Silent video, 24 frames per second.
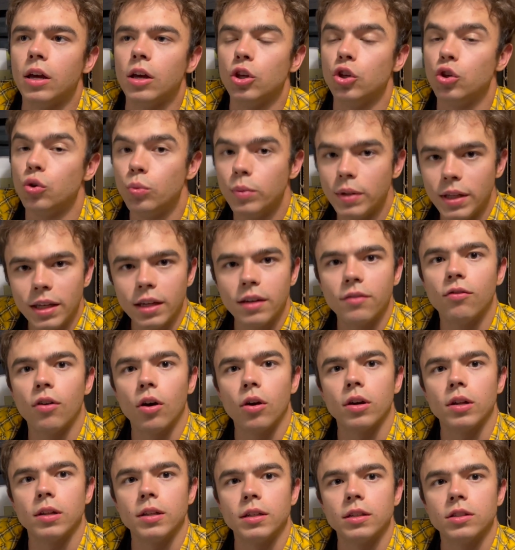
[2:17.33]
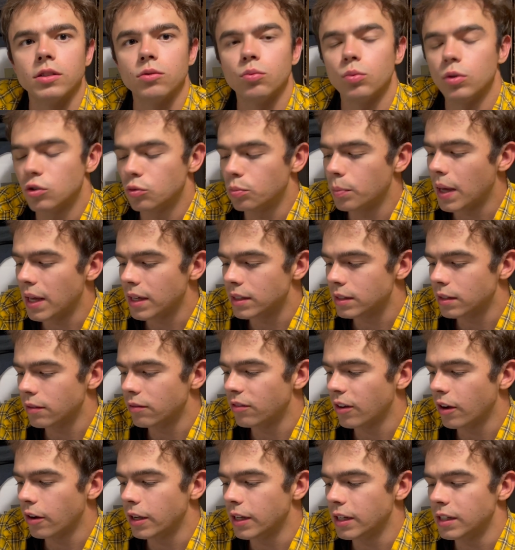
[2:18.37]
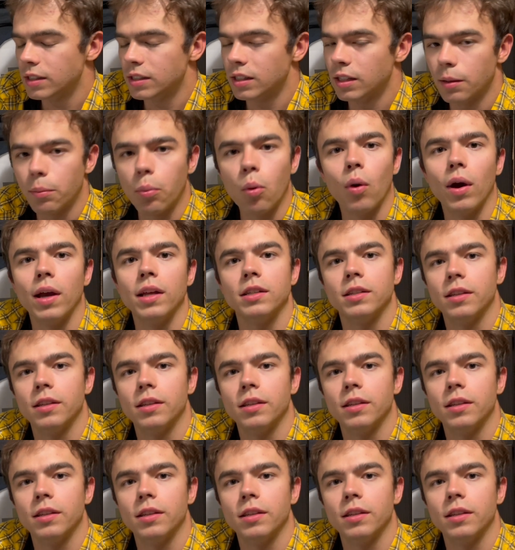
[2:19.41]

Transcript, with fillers: unique vocalist which makes it very easy to point